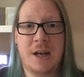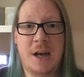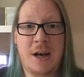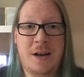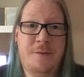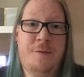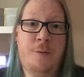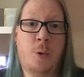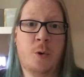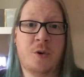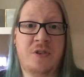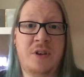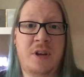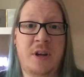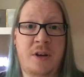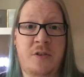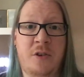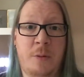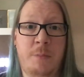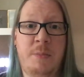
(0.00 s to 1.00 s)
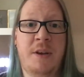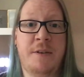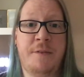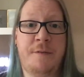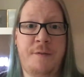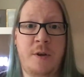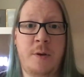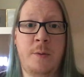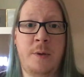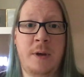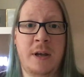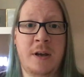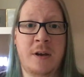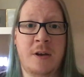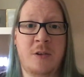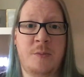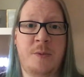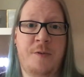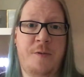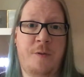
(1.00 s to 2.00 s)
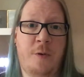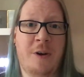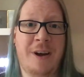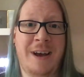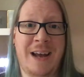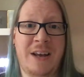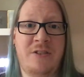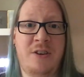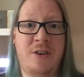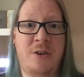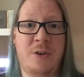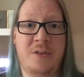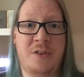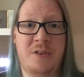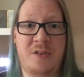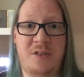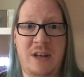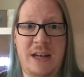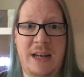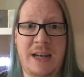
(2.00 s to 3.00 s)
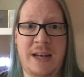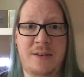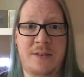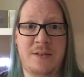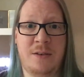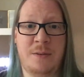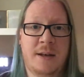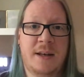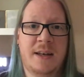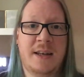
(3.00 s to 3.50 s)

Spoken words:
Unfortunately, it took me a few years before I actually got to see it,